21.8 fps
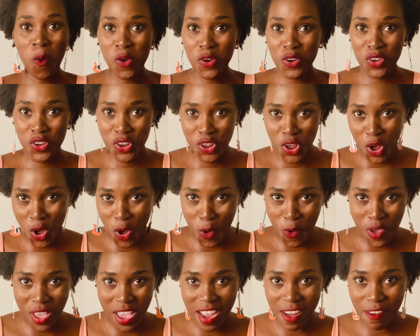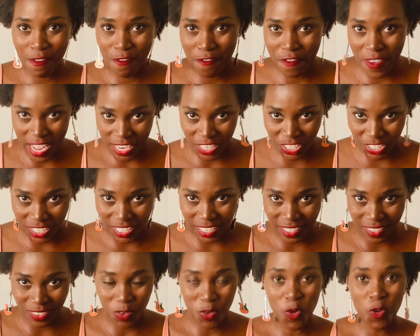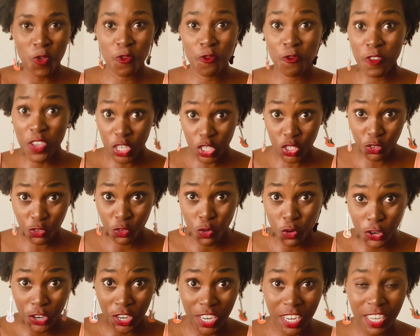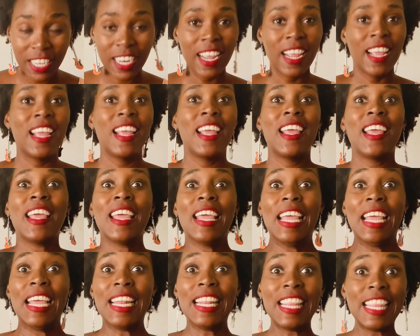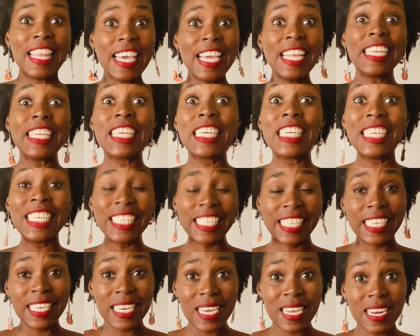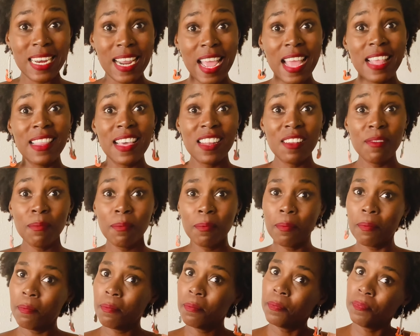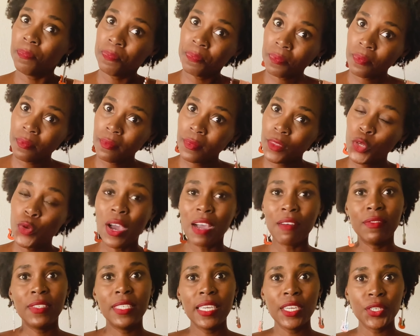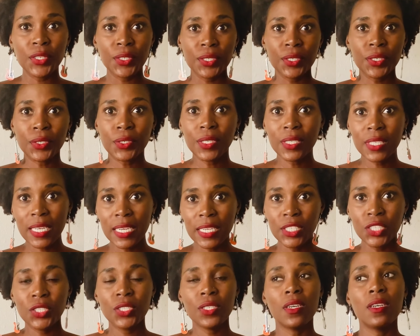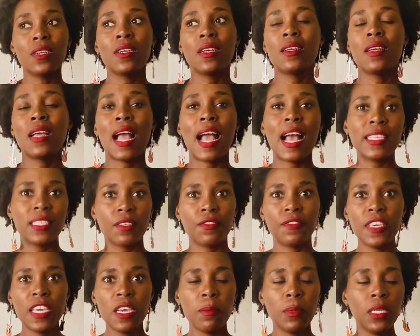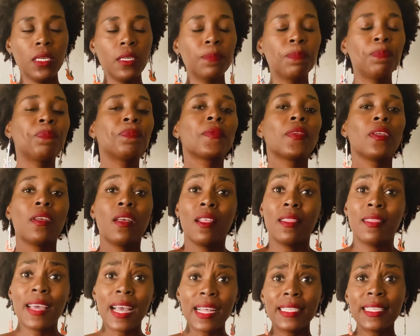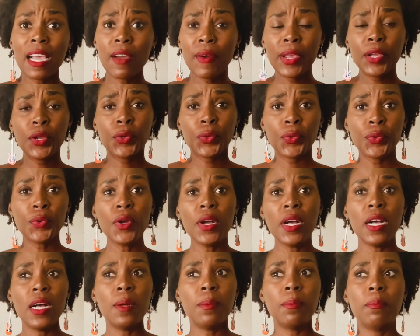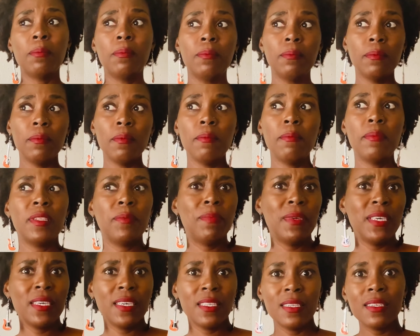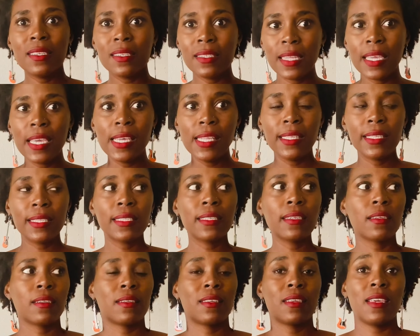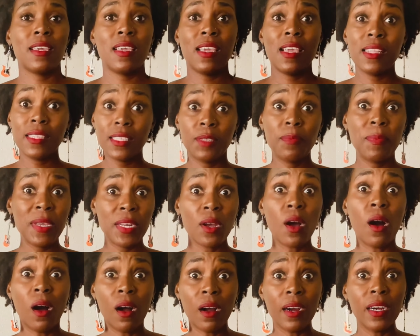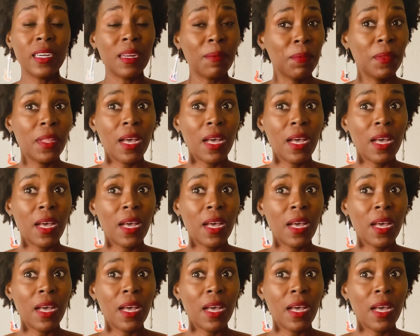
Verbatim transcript: or go and fetch it or fish for it and then cook it and then you have dinner or lunch as a family that's how I grew up. But being in the States, it's been hard, I'm